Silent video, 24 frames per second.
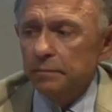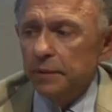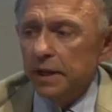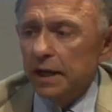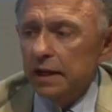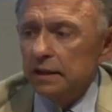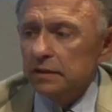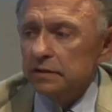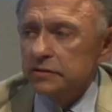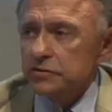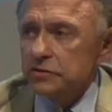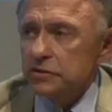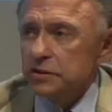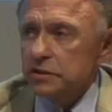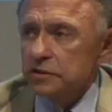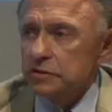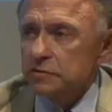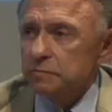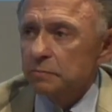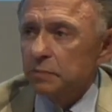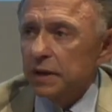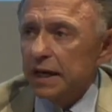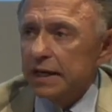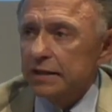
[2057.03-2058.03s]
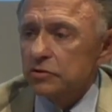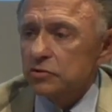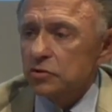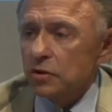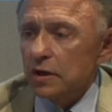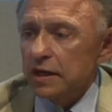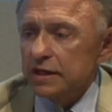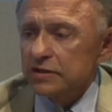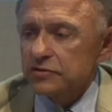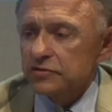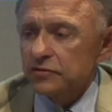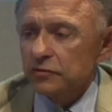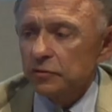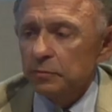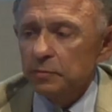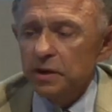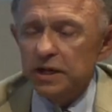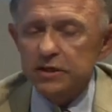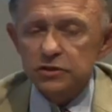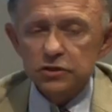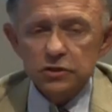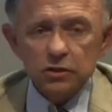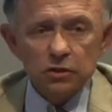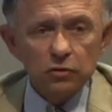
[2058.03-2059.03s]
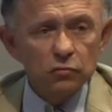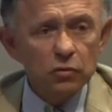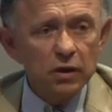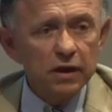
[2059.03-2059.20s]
policies been transformational?